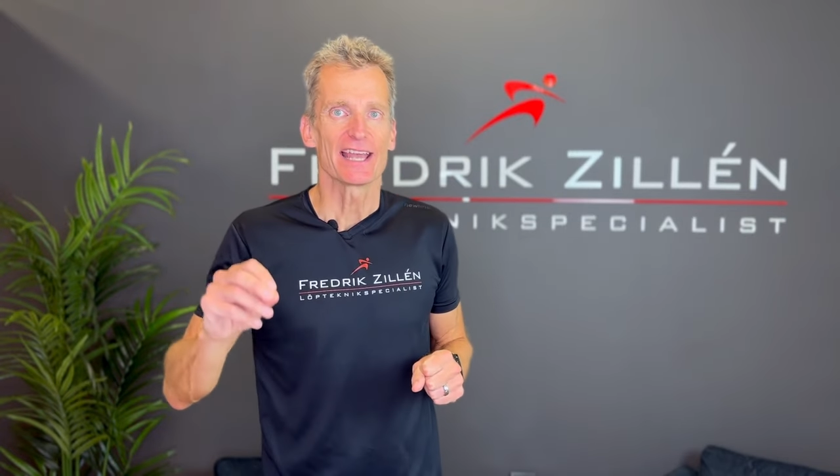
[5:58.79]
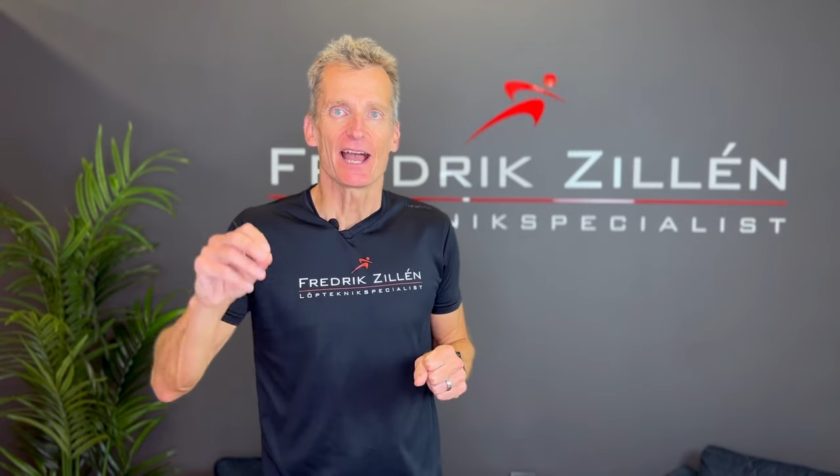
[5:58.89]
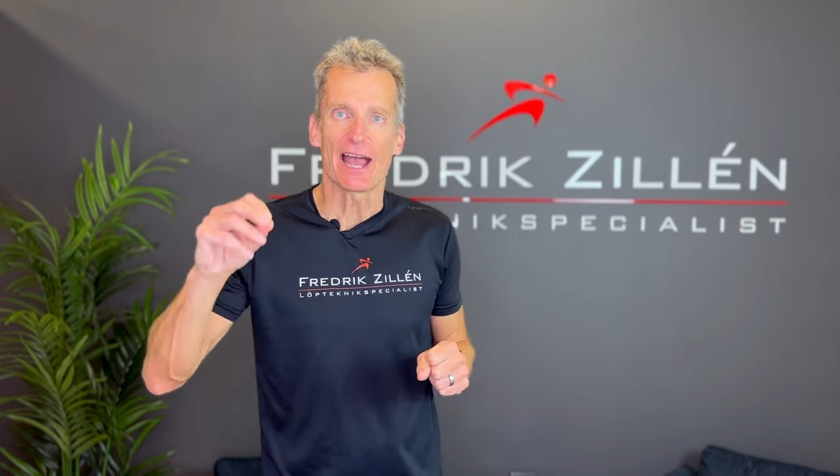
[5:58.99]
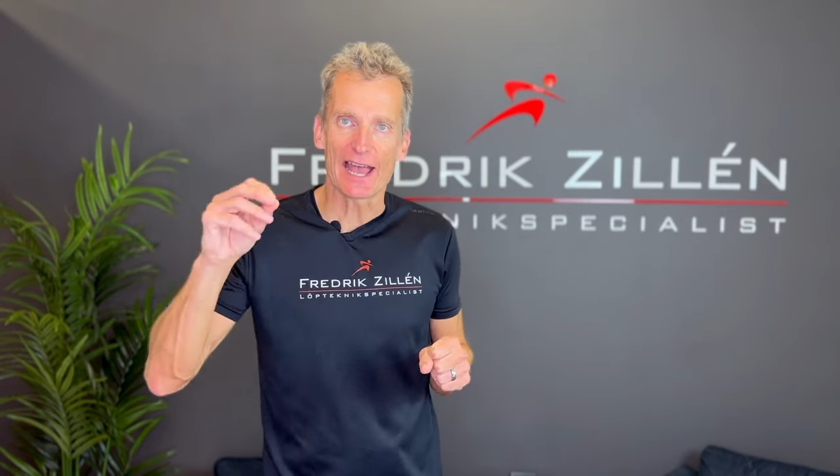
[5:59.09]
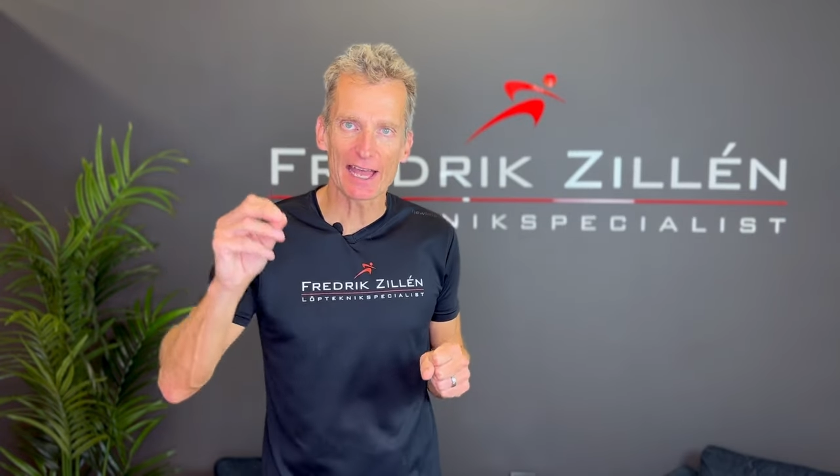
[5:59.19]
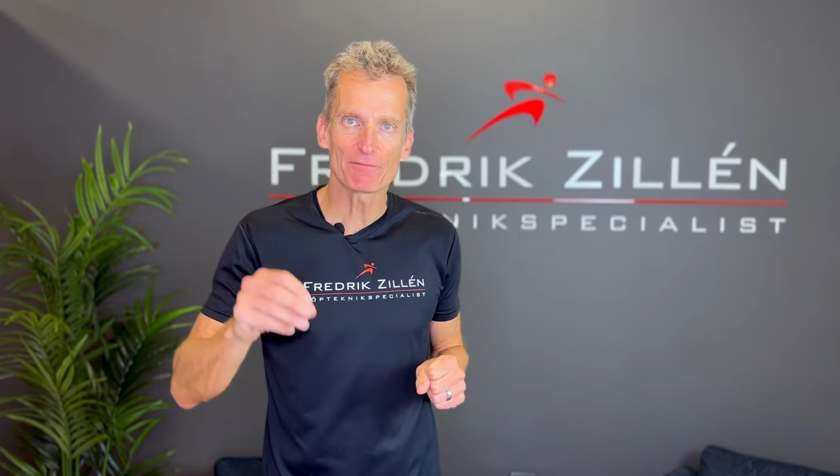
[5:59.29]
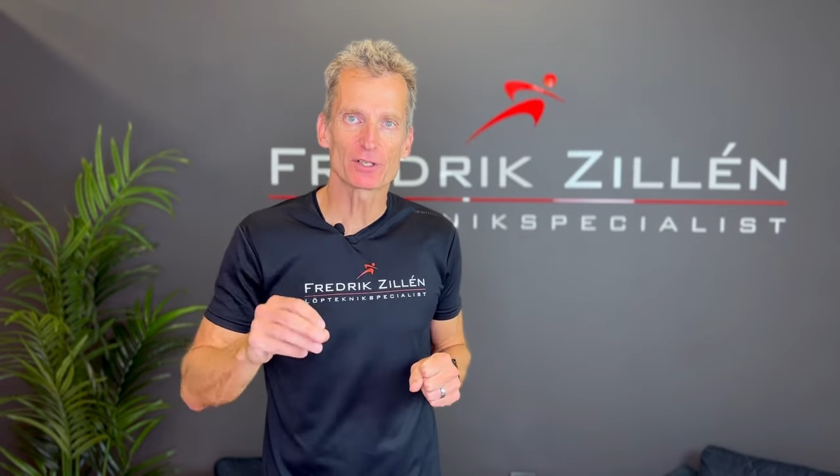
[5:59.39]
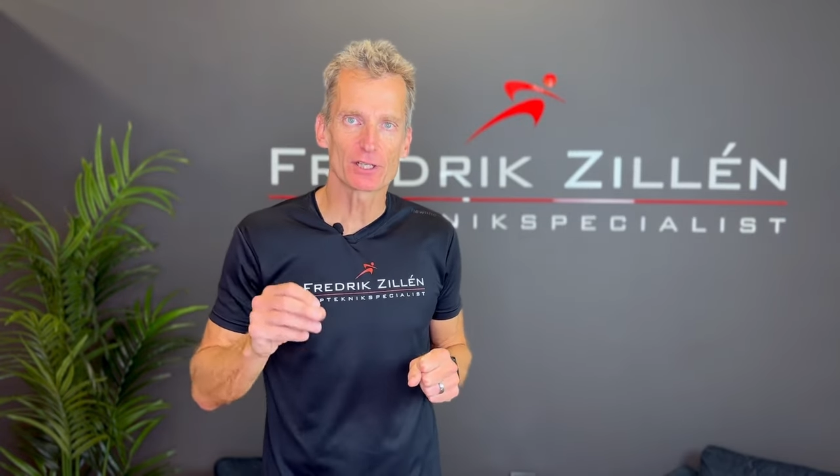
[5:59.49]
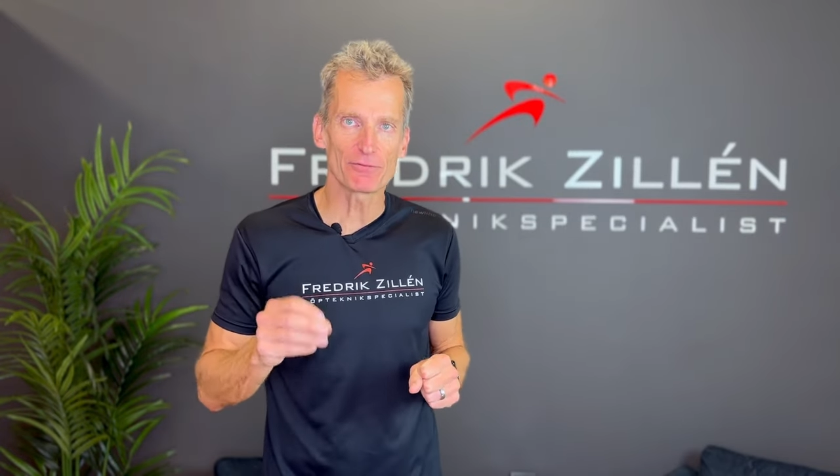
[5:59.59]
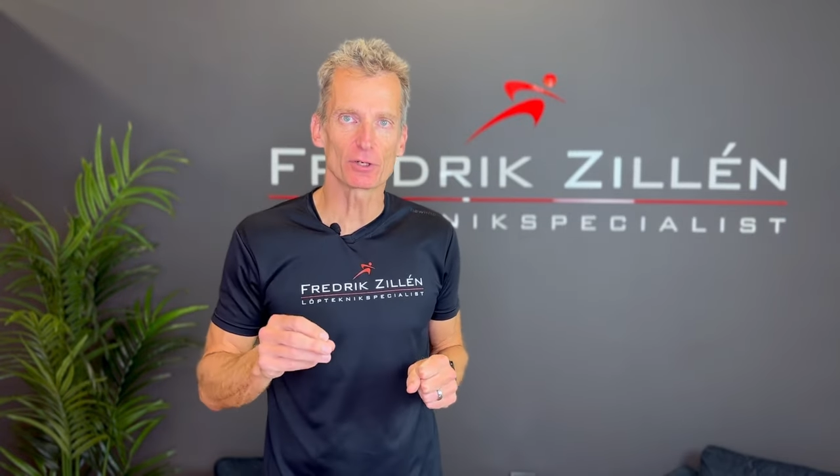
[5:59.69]

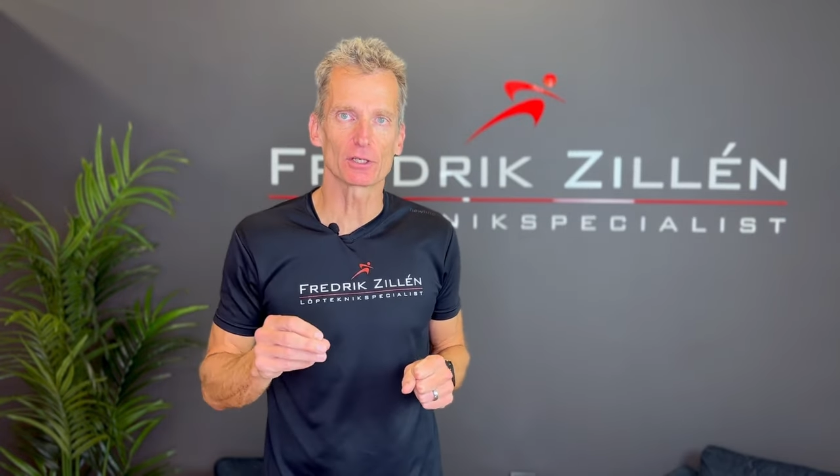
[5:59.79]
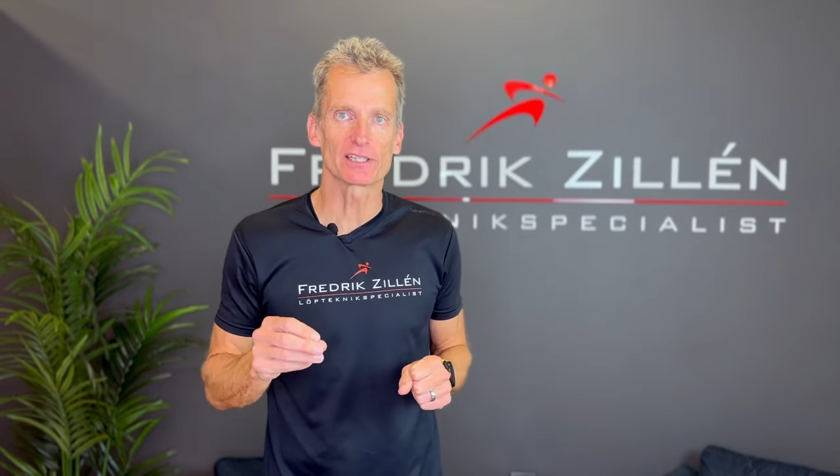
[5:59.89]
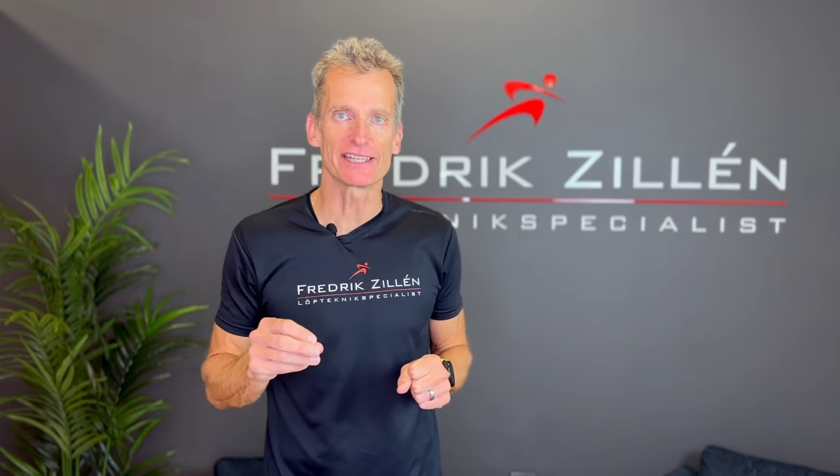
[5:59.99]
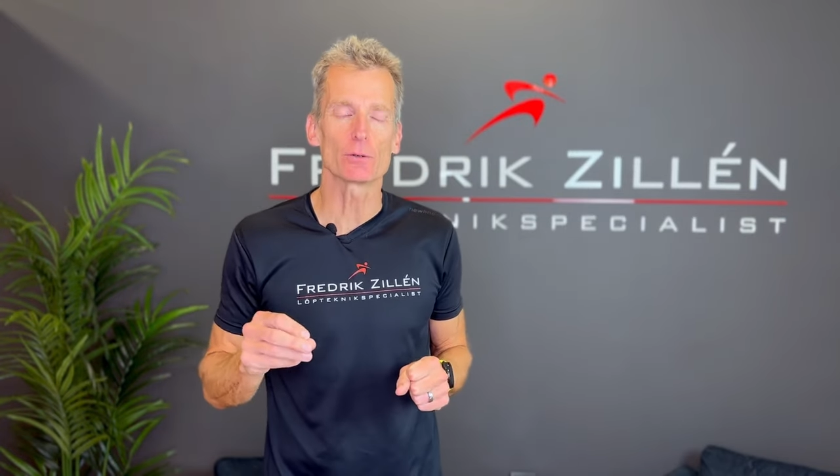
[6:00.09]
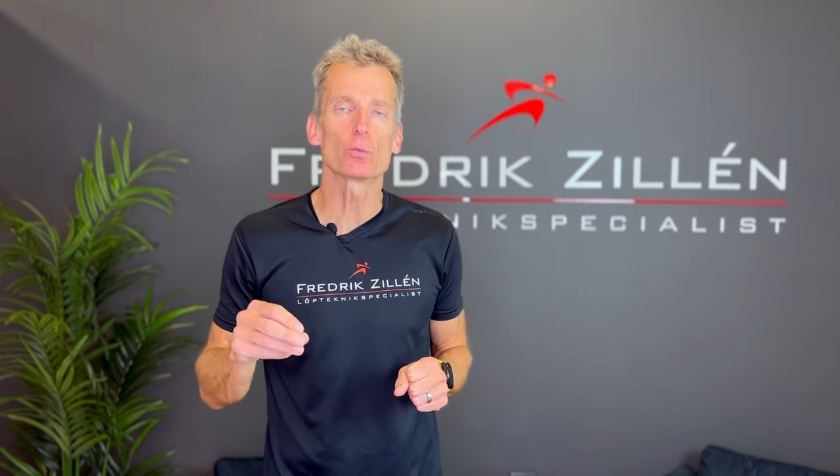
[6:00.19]
have difficulty